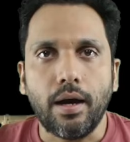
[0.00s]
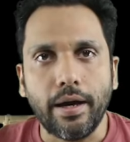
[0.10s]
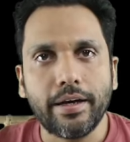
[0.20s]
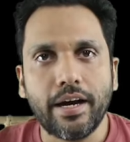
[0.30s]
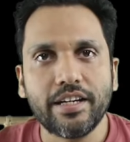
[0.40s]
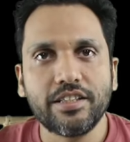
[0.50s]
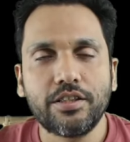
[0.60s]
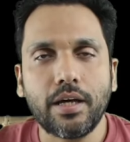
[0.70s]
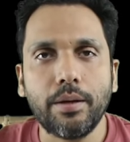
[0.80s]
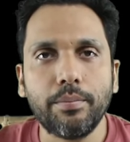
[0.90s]
Hi
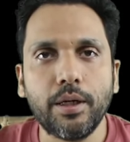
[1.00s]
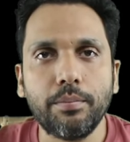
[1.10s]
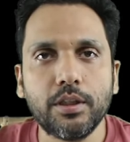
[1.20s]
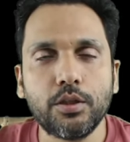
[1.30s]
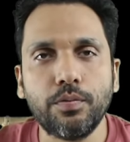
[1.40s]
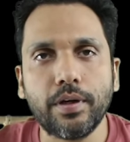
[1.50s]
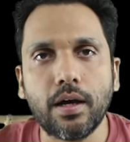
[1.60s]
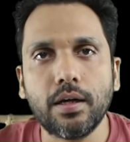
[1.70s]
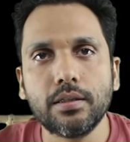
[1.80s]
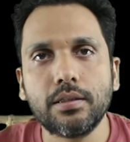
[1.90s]
guys, I am Nimish
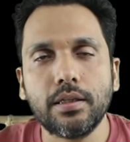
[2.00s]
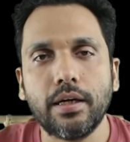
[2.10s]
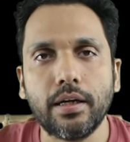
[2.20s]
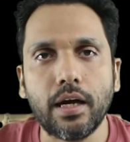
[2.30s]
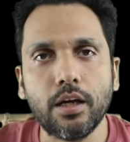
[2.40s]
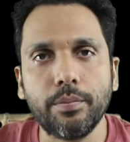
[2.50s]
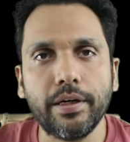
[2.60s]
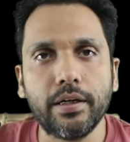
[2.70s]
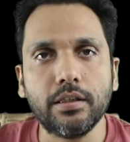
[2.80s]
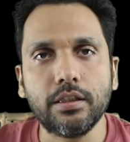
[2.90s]
Vikas and I'll
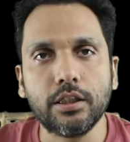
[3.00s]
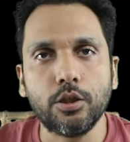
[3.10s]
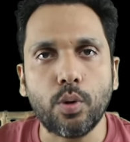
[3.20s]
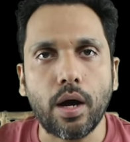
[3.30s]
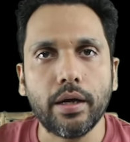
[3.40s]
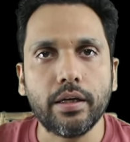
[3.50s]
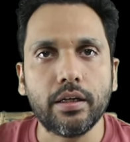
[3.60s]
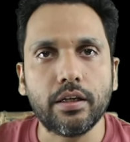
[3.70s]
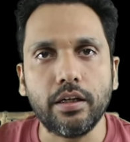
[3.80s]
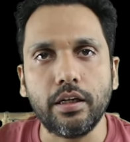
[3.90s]
be teaching you
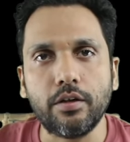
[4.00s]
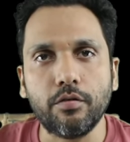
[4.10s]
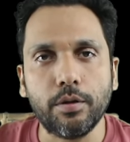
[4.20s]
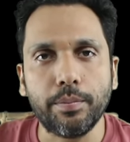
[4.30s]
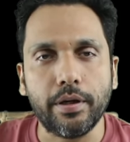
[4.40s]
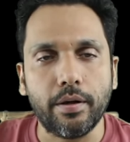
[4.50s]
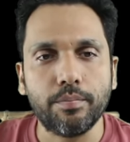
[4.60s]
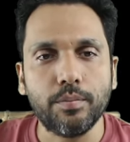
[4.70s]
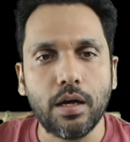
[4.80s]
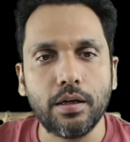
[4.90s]
ionic
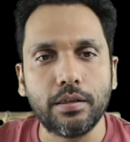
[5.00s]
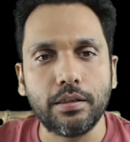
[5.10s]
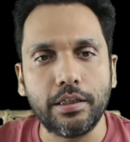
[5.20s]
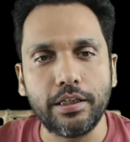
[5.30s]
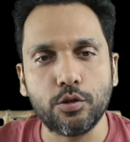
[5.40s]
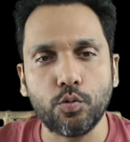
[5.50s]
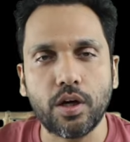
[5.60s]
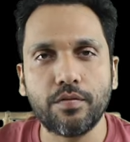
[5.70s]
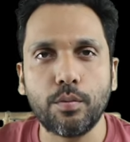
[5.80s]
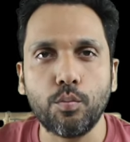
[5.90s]
equilibrium. It is
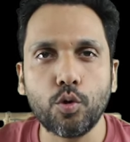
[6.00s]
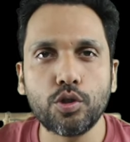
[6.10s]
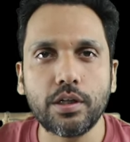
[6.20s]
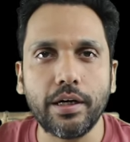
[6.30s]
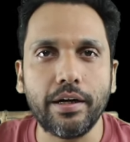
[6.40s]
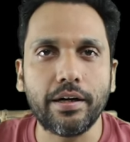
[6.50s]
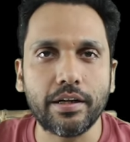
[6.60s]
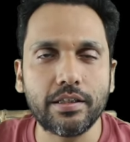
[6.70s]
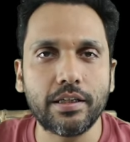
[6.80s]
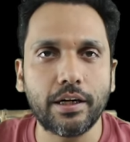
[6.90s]
one of the most
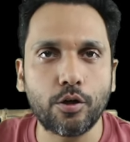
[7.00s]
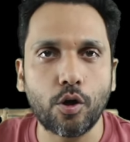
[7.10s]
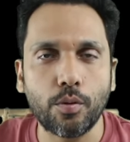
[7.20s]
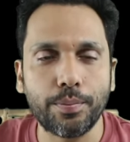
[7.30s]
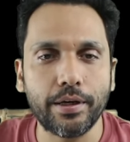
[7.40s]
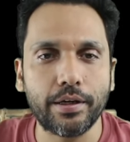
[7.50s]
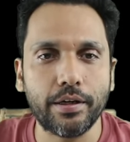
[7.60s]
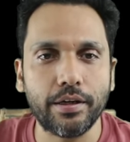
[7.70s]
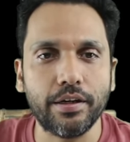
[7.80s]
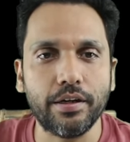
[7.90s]
interesting topic
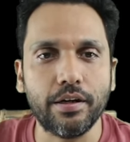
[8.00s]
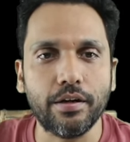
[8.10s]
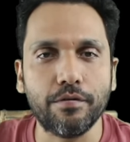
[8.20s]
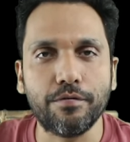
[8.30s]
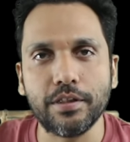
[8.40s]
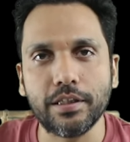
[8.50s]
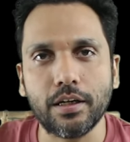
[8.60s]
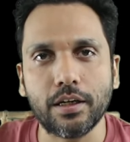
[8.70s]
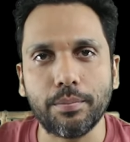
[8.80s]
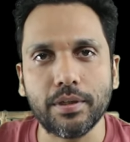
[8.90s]
in
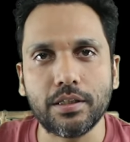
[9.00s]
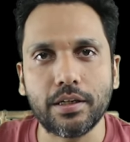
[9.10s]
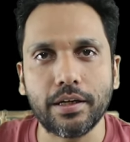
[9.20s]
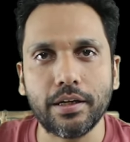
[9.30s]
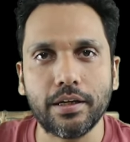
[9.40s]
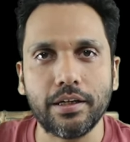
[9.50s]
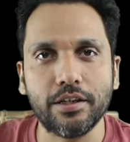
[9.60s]
physical chemistry.